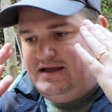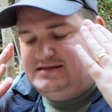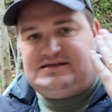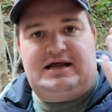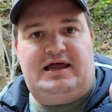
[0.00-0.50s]

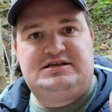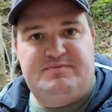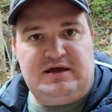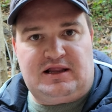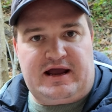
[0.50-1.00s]
it's that I like to
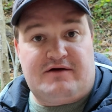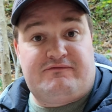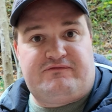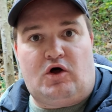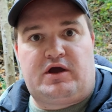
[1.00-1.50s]
be in like a
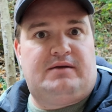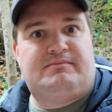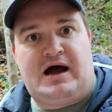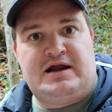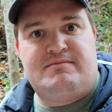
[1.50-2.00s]
Vulcan
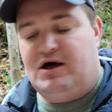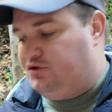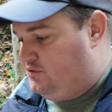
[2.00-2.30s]
mind meld